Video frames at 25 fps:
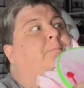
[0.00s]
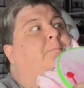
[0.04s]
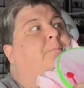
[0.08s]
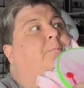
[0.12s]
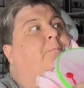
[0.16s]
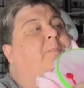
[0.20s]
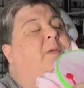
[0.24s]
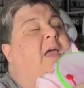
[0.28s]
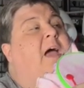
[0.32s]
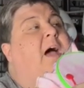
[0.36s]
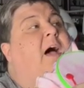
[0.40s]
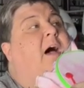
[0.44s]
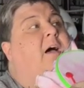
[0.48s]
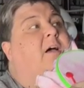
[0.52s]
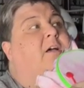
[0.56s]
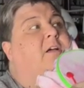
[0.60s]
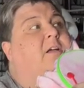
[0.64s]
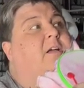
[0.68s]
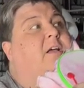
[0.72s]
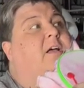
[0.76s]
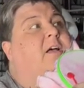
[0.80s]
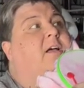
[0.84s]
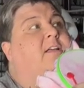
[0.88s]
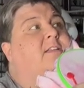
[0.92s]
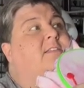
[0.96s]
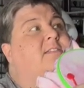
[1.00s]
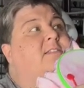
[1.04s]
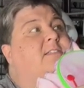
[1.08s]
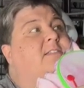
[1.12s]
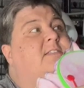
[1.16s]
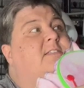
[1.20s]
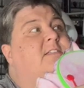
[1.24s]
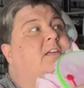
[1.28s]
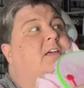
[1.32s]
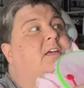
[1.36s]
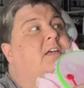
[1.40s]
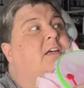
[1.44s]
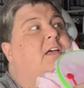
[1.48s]
Yeah,
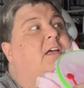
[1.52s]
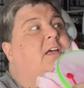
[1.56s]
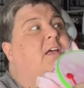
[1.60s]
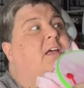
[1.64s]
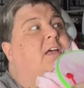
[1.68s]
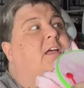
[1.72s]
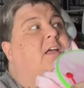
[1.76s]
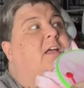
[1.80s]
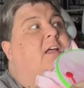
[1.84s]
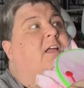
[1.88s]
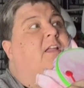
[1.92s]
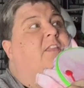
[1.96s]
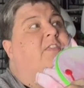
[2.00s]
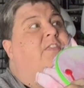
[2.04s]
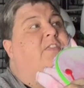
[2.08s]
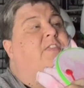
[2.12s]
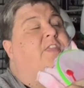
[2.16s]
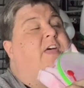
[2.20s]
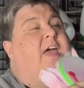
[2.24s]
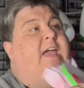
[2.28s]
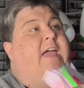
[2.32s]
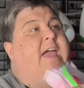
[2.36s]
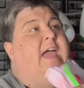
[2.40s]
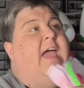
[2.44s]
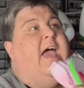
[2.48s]
because they